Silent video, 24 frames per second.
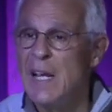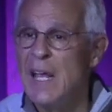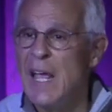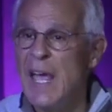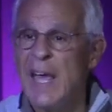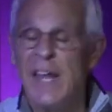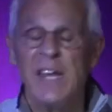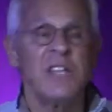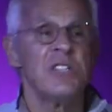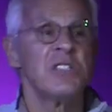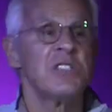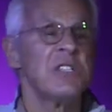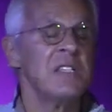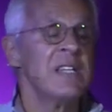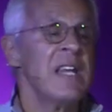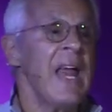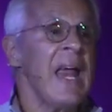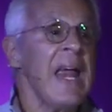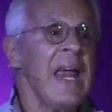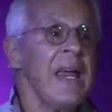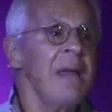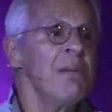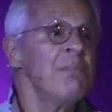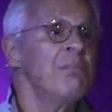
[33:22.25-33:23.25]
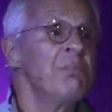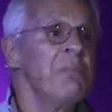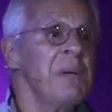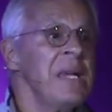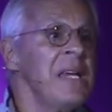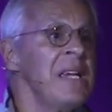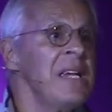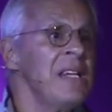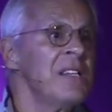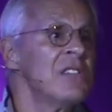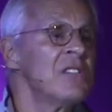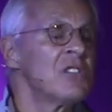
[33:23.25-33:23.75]
And his name
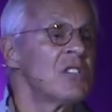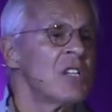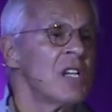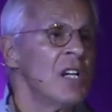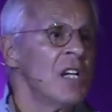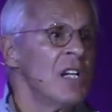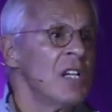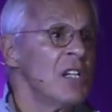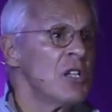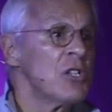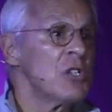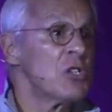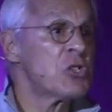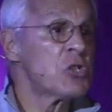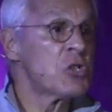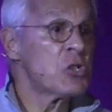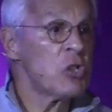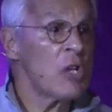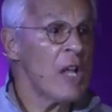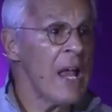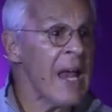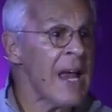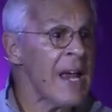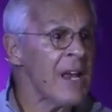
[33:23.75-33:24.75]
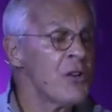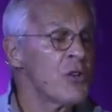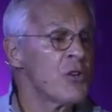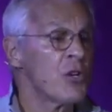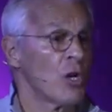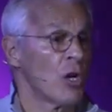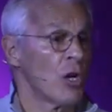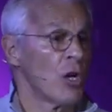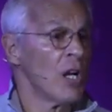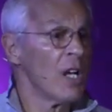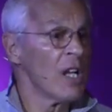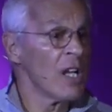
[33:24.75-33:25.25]
means
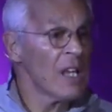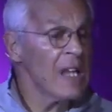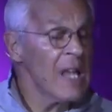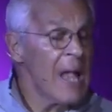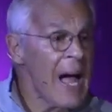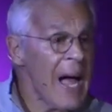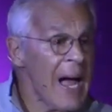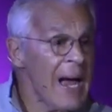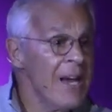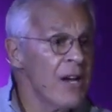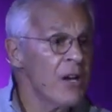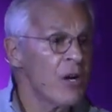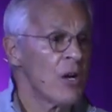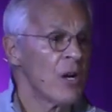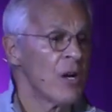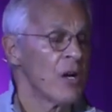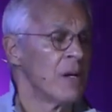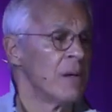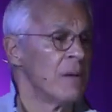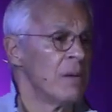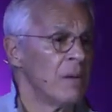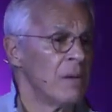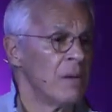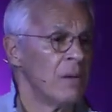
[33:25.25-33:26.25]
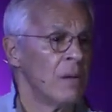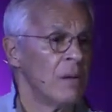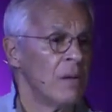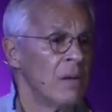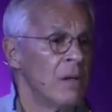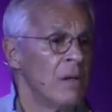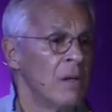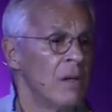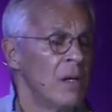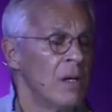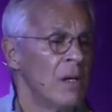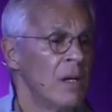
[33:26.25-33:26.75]
slander, liar.
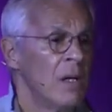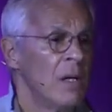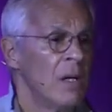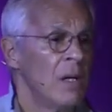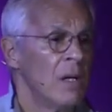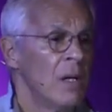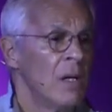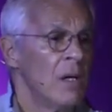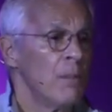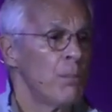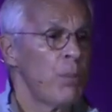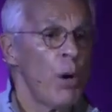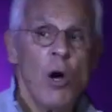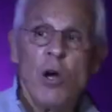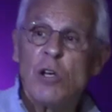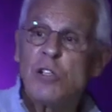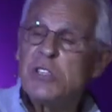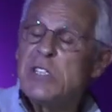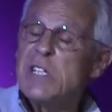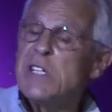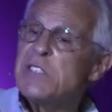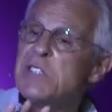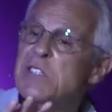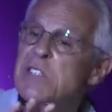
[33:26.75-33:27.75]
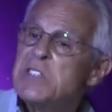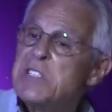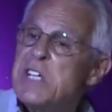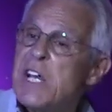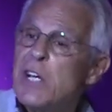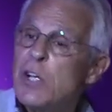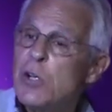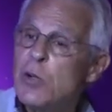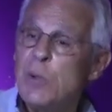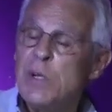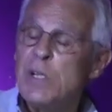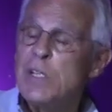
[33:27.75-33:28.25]
Paul says in 2
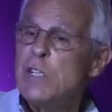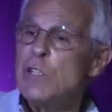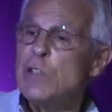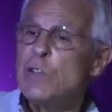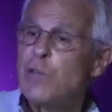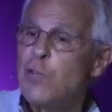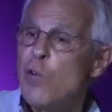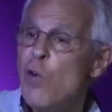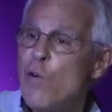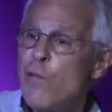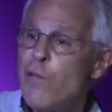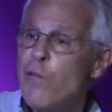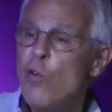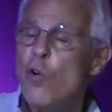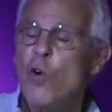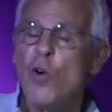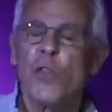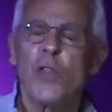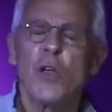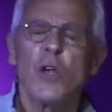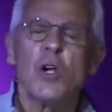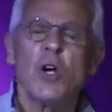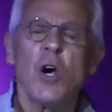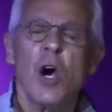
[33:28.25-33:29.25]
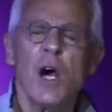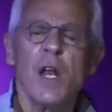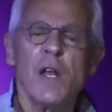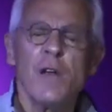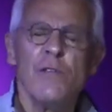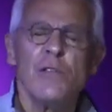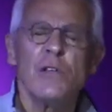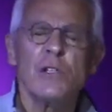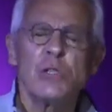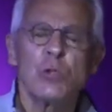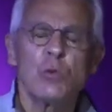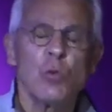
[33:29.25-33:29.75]
Corinthians 4 4, the God of
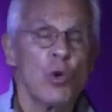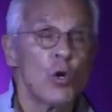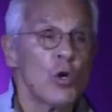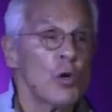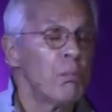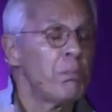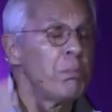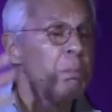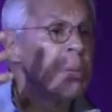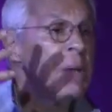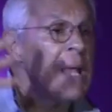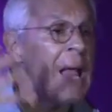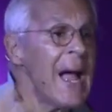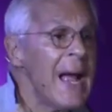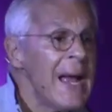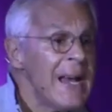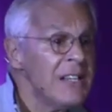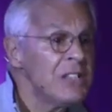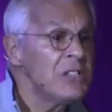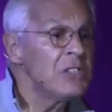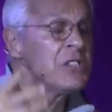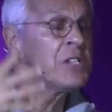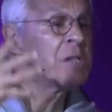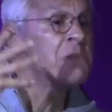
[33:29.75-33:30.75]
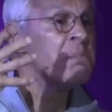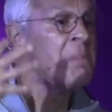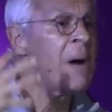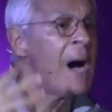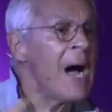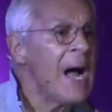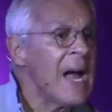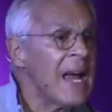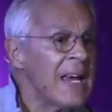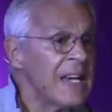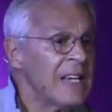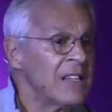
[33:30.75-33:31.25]
this world blinds the
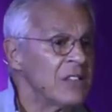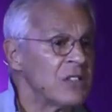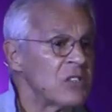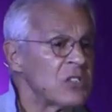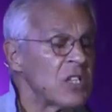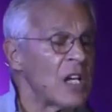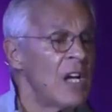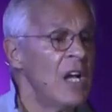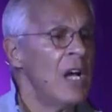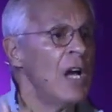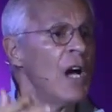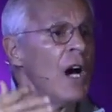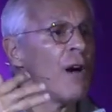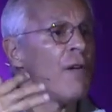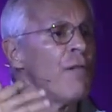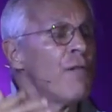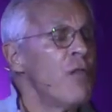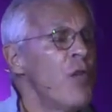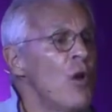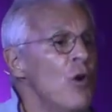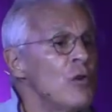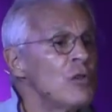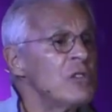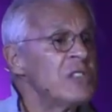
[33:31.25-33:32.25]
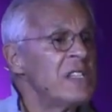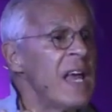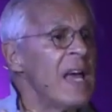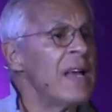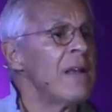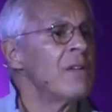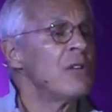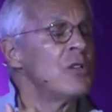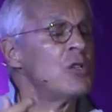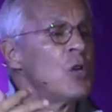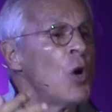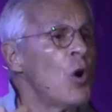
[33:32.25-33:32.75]
minds of those
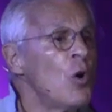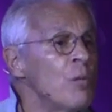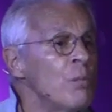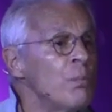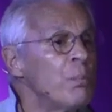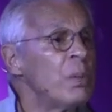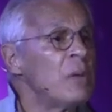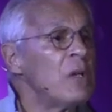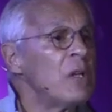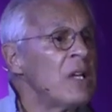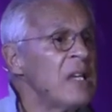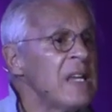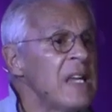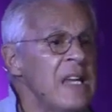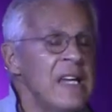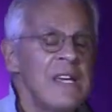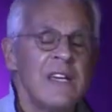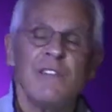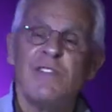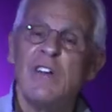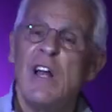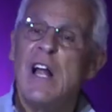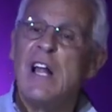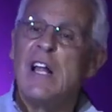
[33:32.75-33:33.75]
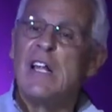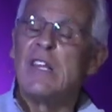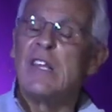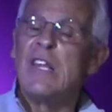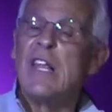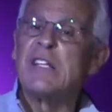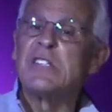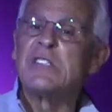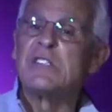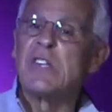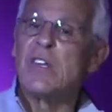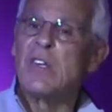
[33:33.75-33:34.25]
that don't believe,
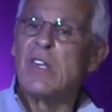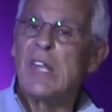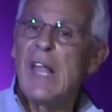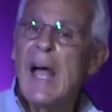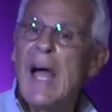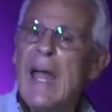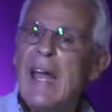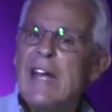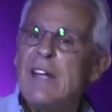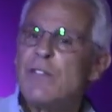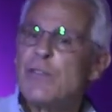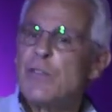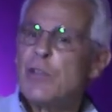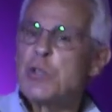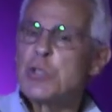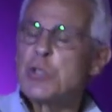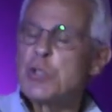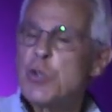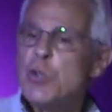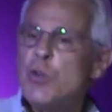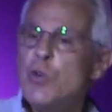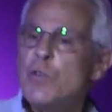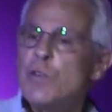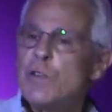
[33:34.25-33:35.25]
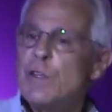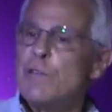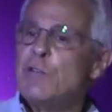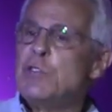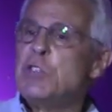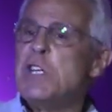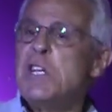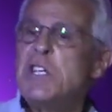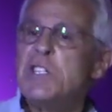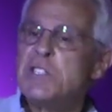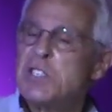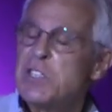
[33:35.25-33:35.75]
lest the light, the truth of
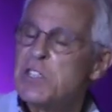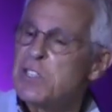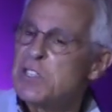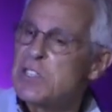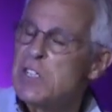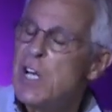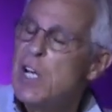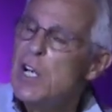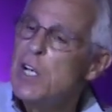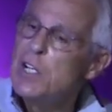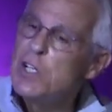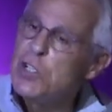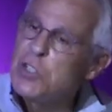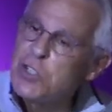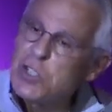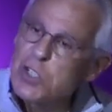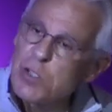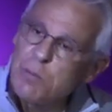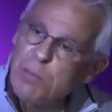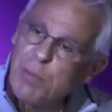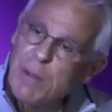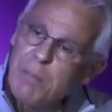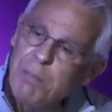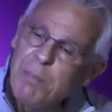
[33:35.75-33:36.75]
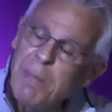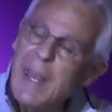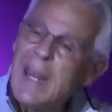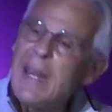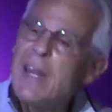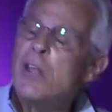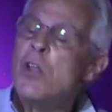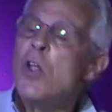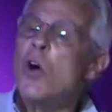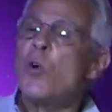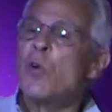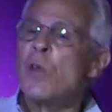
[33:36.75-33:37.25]
Jesus, should be made
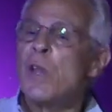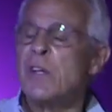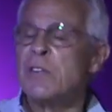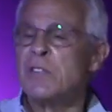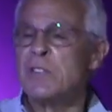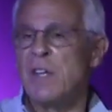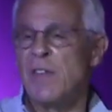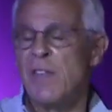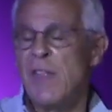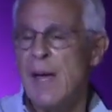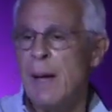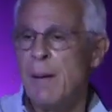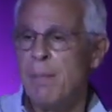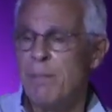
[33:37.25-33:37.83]
known unto them.